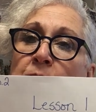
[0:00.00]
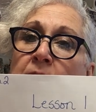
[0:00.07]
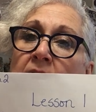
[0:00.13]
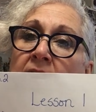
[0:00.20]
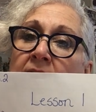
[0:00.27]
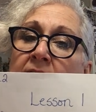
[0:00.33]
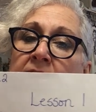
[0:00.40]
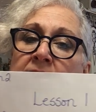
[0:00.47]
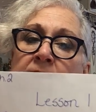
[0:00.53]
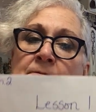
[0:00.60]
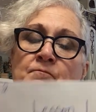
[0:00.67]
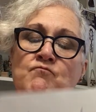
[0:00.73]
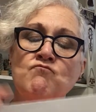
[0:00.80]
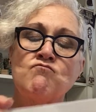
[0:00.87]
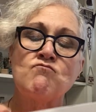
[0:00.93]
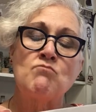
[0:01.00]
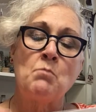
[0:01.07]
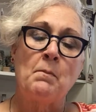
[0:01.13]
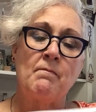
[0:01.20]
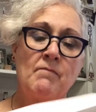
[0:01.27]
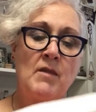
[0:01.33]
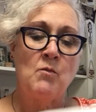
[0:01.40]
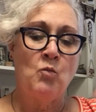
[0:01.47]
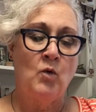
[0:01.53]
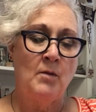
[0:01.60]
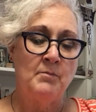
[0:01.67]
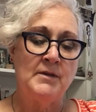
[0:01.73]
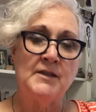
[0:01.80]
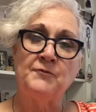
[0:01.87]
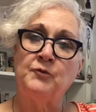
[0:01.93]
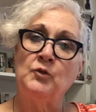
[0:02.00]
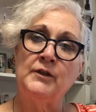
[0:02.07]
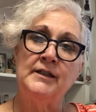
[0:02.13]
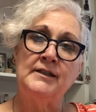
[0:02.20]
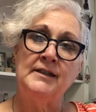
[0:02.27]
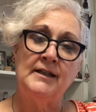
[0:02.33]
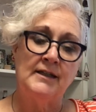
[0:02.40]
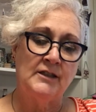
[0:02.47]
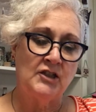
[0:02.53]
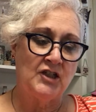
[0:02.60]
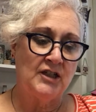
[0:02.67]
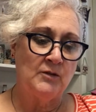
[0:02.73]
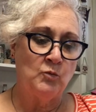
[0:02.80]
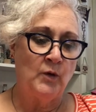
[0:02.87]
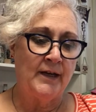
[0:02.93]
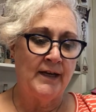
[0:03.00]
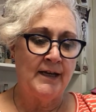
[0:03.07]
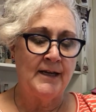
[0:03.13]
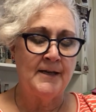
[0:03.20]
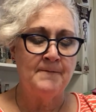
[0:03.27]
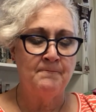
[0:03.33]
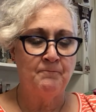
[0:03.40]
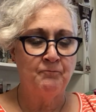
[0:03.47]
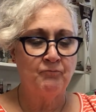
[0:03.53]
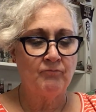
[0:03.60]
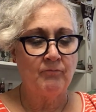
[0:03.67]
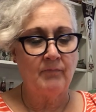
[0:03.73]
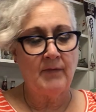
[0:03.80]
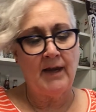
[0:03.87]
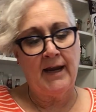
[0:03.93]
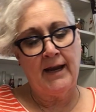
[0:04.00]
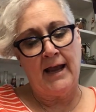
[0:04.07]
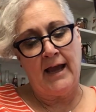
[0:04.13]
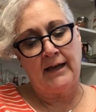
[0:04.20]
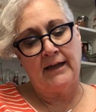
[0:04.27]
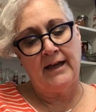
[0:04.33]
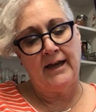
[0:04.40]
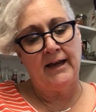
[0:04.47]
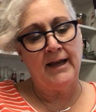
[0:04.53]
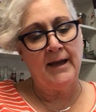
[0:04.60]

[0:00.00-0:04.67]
Plains. And what Miss Floyd did, she went in and I cut